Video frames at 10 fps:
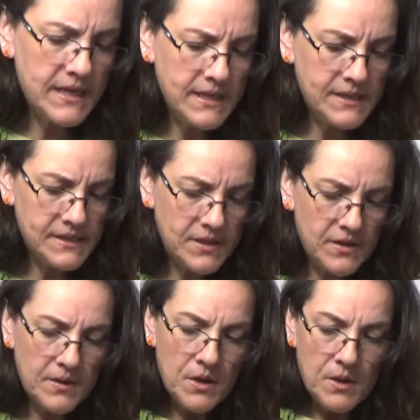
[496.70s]
it
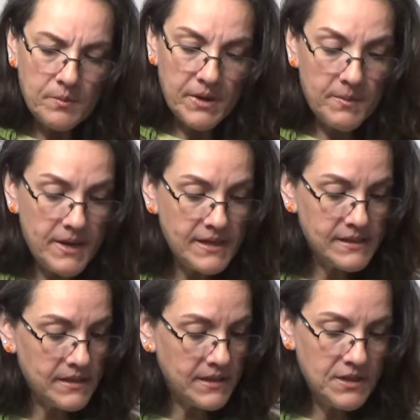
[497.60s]
easier. But I'm
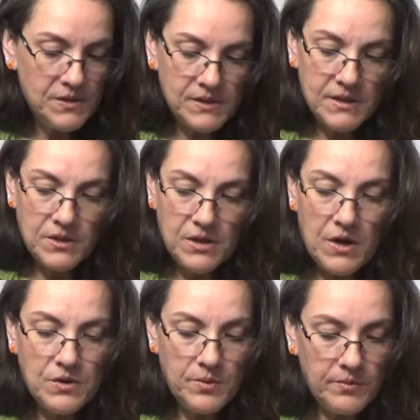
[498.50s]
basically using, you know,